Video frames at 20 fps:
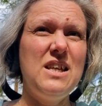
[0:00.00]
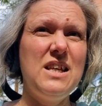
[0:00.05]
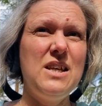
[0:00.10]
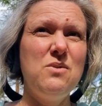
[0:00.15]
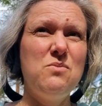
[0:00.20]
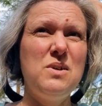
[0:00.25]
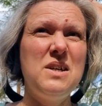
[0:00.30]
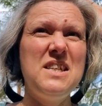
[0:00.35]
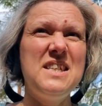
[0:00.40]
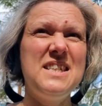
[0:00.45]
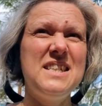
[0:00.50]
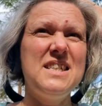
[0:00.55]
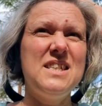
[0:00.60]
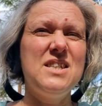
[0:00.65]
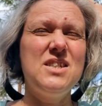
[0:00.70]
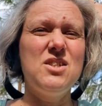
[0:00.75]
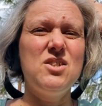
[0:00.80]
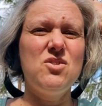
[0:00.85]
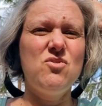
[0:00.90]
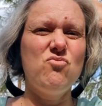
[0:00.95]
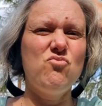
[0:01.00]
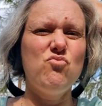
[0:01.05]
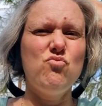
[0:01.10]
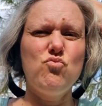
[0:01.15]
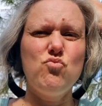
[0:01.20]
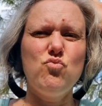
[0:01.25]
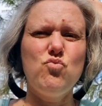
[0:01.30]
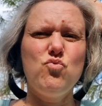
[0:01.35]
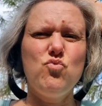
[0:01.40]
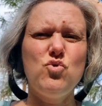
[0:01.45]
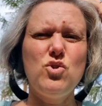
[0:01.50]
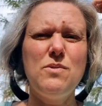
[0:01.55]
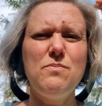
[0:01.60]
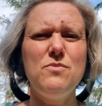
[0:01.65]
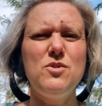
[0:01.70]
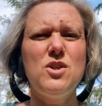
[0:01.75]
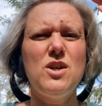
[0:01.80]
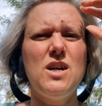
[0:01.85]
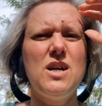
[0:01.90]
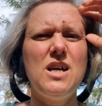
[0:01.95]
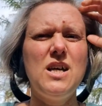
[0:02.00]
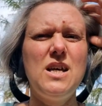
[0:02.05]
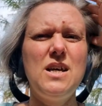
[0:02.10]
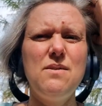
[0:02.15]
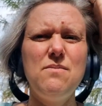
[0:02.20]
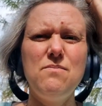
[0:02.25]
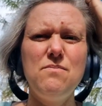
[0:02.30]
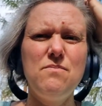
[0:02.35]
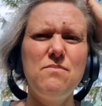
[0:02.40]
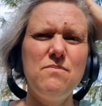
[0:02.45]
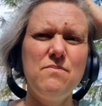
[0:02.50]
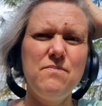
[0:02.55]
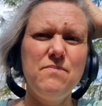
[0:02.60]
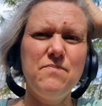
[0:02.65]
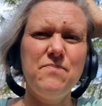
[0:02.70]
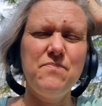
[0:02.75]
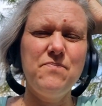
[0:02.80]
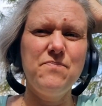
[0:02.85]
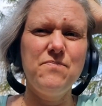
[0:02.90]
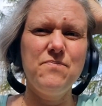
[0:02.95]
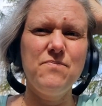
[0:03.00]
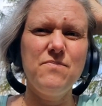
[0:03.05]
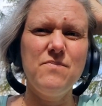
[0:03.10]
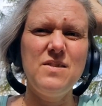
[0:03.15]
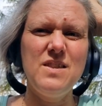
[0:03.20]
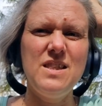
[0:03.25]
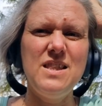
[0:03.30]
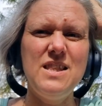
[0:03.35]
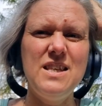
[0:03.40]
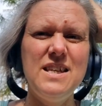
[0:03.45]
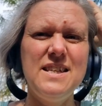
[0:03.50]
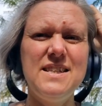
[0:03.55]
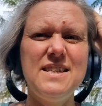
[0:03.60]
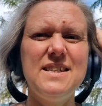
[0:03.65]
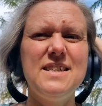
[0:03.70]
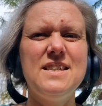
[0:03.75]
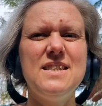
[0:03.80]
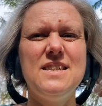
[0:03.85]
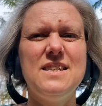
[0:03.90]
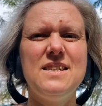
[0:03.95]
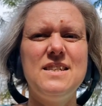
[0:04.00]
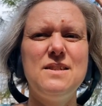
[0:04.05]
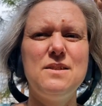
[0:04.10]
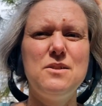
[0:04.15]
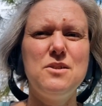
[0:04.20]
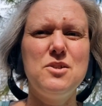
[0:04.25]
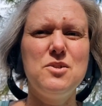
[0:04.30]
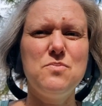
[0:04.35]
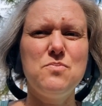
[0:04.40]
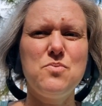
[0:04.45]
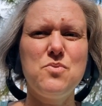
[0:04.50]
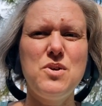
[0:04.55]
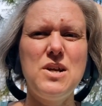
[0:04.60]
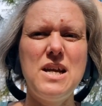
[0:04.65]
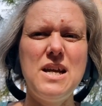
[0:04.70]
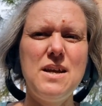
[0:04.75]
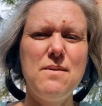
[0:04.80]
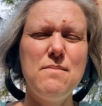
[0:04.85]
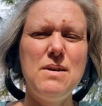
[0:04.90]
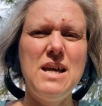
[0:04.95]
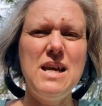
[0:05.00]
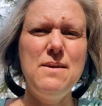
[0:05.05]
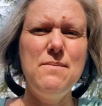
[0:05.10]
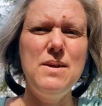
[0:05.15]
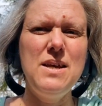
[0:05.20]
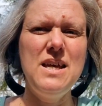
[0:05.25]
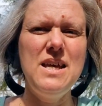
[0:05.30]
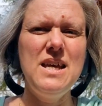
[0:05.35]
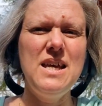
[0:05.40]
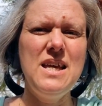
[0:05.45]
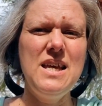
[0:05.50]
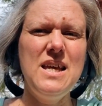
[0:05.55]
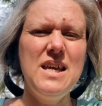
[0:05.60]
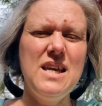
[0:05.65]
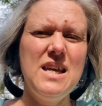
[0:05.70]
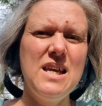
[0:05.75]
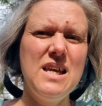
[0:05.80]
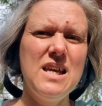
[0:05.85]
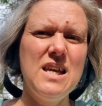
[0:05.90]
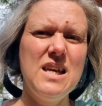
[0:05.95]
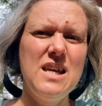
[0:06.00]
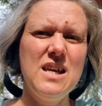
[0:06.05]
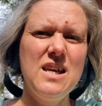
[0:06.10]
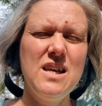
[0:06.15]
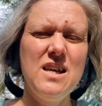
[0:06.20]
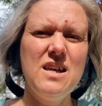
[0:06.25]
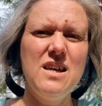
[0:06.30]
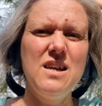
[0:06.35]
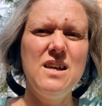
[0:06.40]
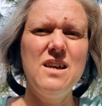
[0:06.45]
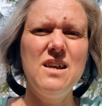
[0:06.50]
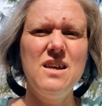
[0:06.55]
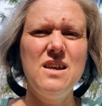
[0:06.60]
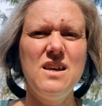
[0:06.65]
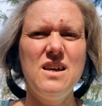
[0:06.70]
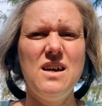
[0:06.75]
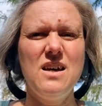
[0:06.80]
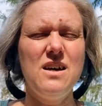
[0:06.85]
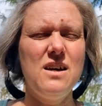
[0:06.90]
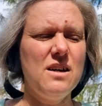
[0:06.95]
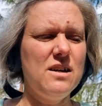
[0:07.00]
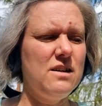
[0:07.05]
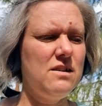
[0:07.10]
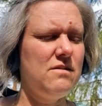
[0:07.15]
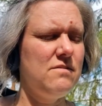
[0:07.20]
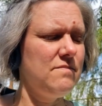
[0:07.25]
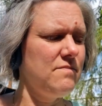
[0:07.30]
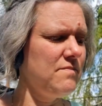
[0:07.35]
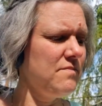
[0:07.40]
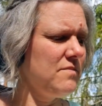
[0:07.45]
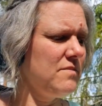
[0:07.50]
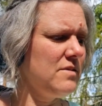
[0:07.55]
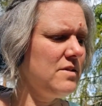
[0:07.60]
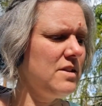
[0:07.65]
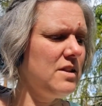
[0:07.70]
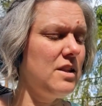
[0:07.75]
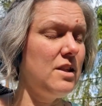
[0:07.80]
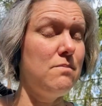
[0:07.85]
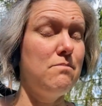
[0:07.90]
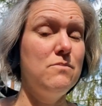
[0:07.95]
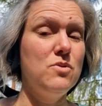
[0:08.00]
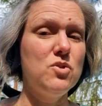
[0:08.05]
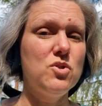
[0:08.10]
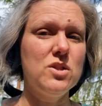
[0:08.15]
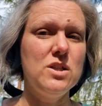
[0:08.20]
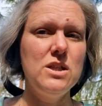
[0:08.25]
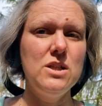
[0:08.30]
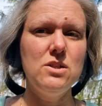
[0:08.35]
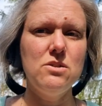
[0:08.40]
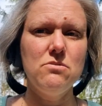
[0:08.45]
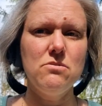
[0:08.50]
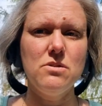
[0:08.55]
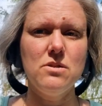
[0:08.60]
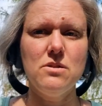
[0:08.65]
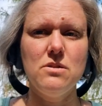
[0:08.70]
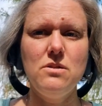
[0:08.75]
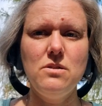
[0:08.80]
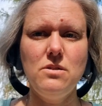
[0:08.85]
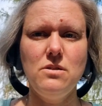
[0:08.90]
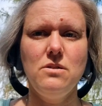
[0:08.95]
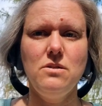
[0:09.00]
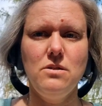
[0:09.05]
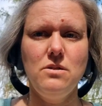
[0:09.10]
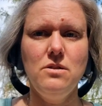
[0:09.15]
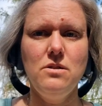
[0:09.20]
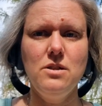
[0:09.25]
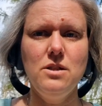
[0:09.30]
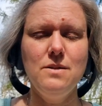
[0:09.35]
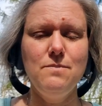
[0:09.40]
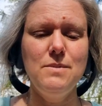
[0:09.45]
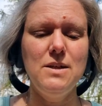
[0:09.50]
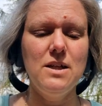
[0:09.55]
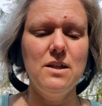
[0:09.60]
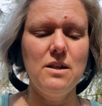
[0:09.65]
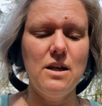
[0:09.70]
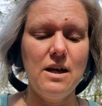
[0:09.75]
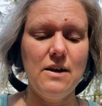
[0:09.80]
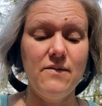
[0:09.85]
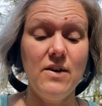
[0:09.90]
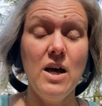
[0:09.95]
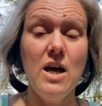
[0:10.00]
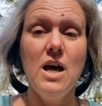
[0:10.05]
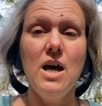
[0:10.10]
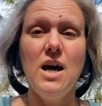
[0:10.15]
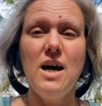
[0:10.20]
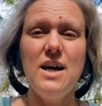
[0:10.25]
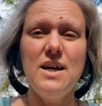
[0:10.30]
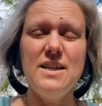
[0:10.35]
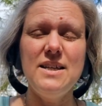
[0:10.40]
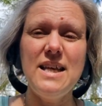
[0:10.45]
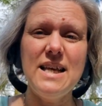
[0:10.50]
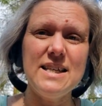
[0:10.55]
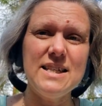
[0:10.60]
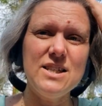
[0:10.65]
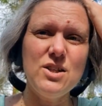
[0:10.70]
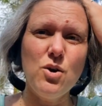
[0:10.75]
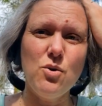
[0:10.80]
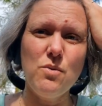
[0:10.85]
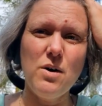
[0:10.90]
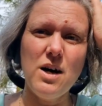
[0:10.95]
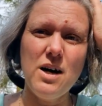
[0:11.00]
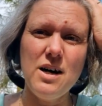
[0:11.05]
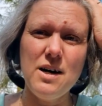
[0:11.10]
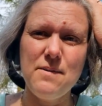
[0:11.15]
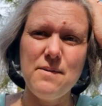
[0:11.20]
It was sometime this spring, maybe. Ah, the mosquitoes are eating me alive. So